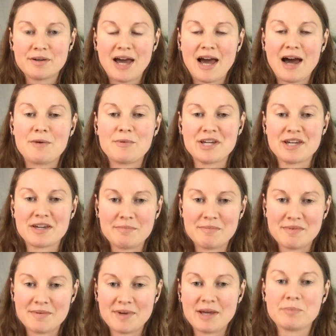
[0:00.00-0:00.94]
how we
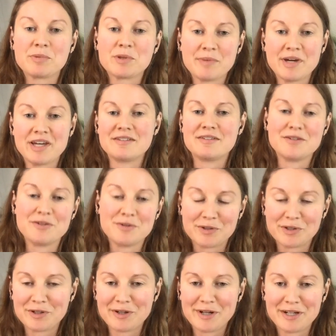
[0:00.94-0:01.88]
can implement
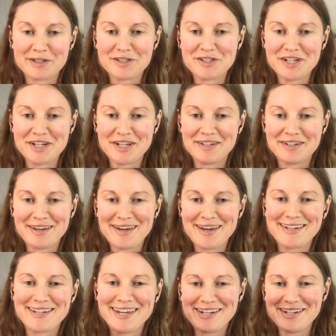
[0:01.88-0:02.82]
nuclear energy and,
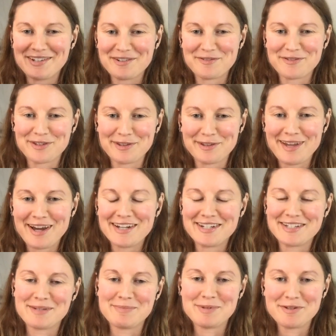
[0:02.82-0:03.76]
and get it over the
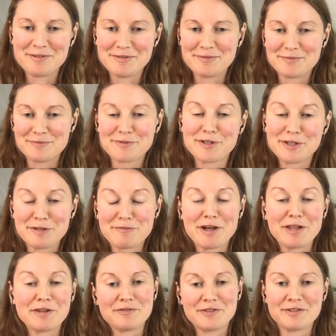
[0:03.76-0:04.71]
line to be really
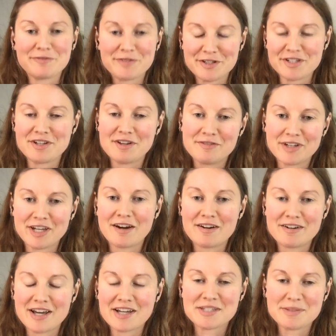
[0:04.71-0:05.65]
relevant for solving
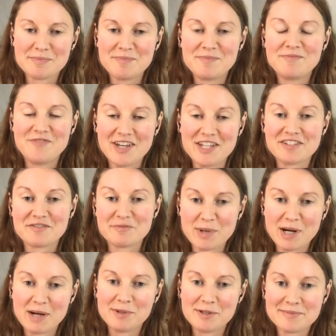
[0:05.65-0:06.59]
our next phase of
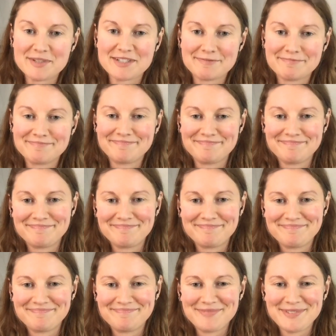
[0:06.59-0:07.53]
problems.
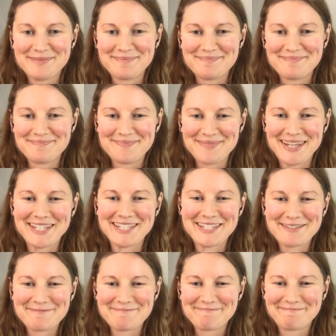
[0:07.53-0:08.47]

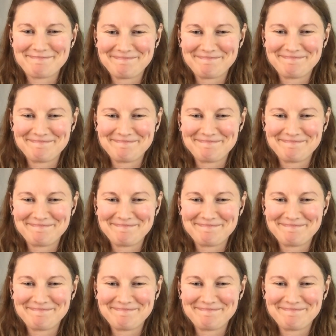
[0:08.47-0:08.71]
Thanks.